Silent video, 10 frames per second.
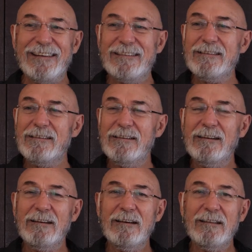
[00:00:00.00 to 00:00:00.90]
it.
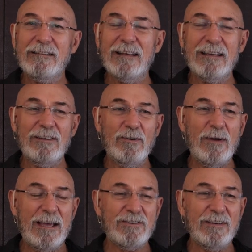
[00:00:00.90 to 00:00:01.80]
That
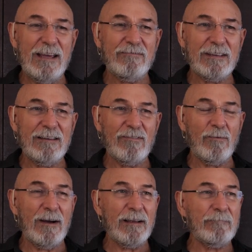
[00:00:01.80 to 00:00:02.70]
you actually have to give it
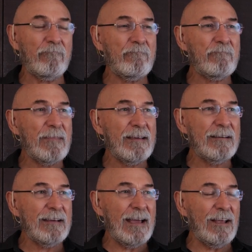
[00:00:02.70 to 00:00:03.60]
away.
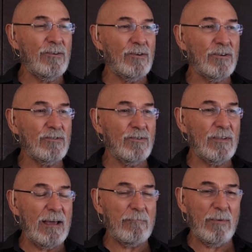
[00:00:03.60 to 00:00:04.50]
And you can
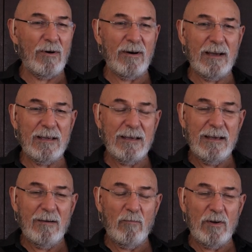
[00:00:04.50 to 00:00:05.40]
do that by,
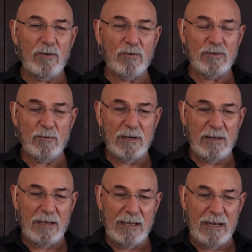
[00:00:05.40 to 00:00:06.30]
when you're
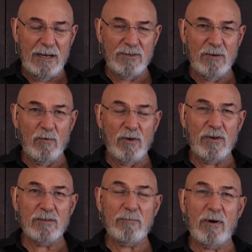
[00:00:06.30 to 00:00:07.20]
doing energy
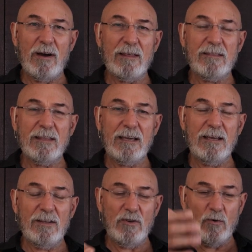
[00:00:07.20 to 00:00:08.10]
work, is by
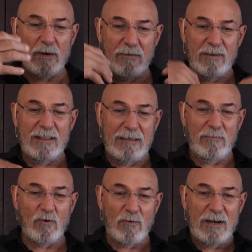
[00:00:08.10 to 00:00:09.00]
thinking that you're giving them
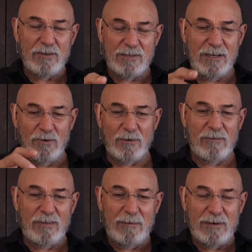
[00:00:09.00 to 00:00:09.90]
your energy and you're
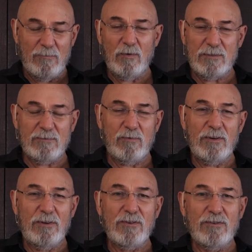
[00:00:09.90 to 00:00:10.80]
giving them energy. Well,
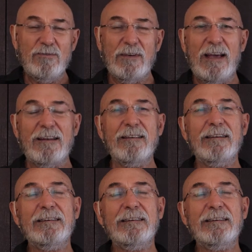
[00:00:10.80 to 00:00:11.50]
you can do that.